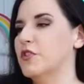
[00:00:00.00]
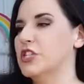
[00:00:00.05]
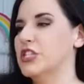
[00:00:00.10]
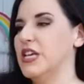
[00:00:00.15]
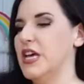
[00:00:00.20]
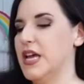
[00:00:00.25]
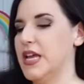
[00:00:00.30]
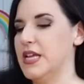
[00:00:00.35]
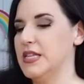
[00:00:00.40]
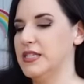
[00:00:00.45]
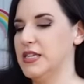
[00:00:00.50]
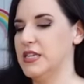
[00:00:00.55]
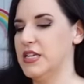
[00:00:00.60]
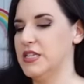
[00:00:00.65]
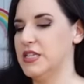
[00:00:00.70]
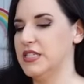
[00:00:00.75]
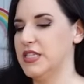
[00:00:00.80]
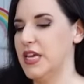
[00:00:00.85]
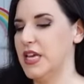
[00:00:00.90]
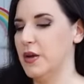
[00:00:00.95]
for science. I
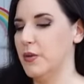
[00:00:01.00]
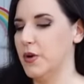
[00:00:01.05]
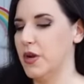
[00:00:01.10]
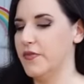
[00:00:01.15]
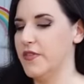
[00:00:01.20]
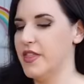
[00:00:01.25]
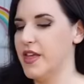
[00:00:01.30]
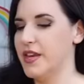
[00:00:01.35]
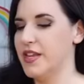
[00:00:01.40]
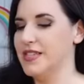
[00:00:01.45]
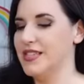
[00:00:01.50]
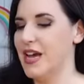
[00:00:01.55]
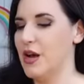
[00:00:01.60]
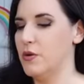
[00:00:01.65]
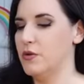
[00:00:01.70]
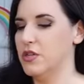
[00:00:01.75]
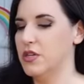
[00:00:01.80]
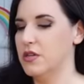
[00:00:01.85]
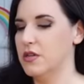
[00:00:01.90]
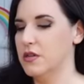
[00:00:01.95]
need to take whatever that is
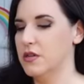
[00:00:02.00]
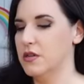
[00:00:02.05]
out.